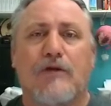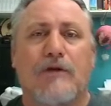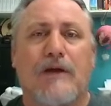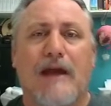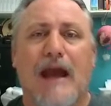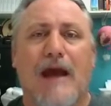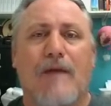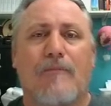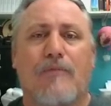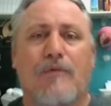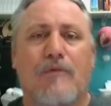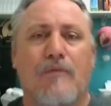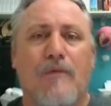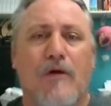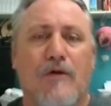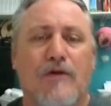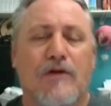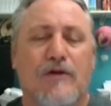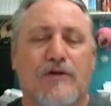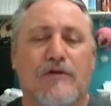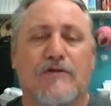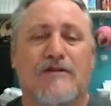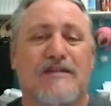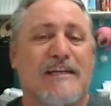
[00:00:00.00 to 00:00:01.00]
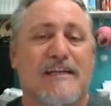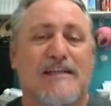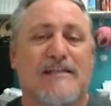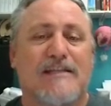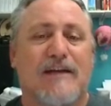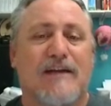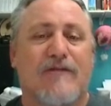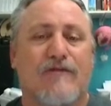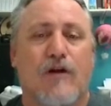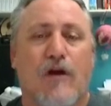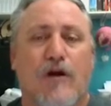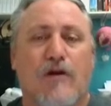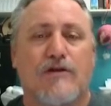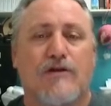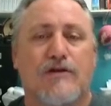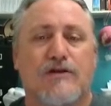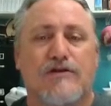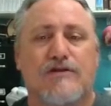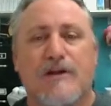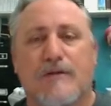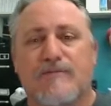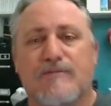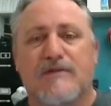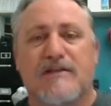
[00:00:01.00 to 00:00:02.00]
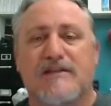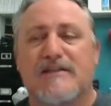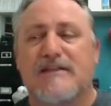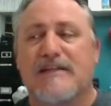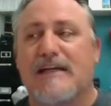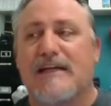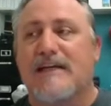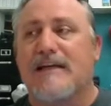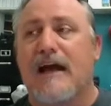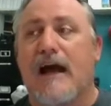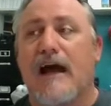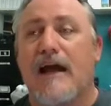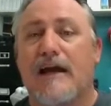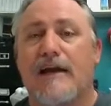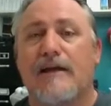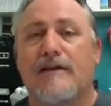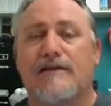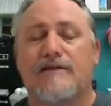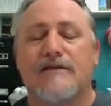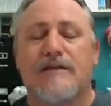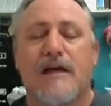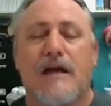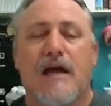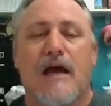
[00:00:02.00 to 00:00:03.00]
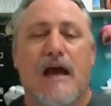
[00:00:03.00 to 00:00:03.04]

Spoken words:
can't promote your T7 archers up to T9s